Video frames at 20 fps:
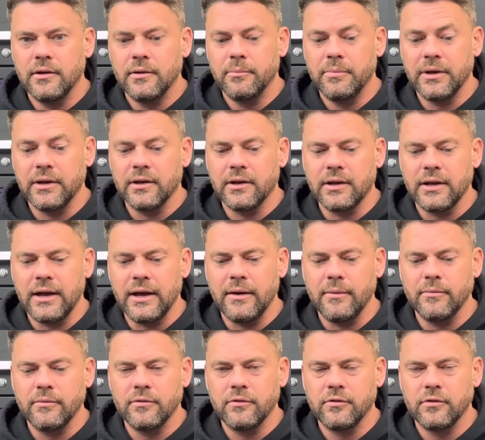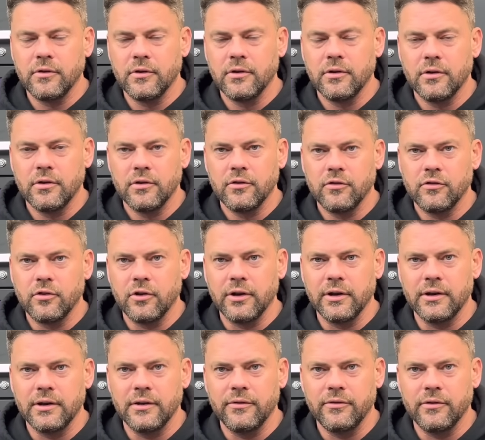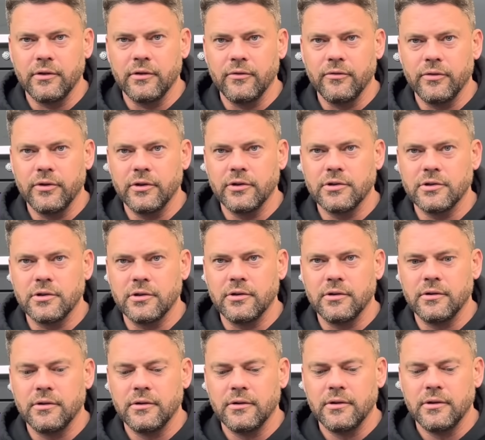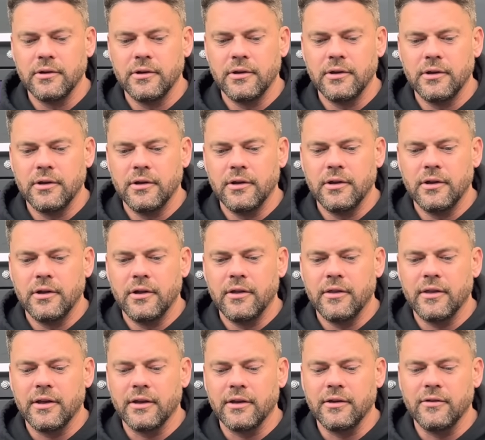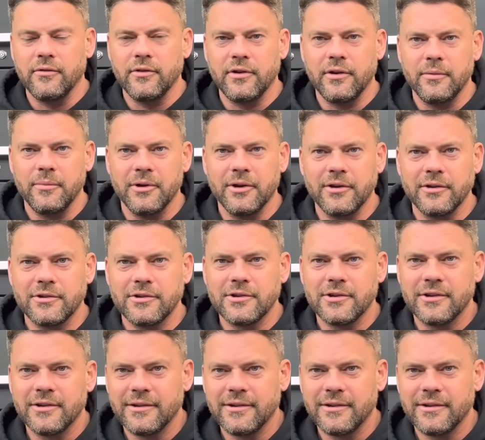bigger cams, solid lifter conversion. Thank you very much.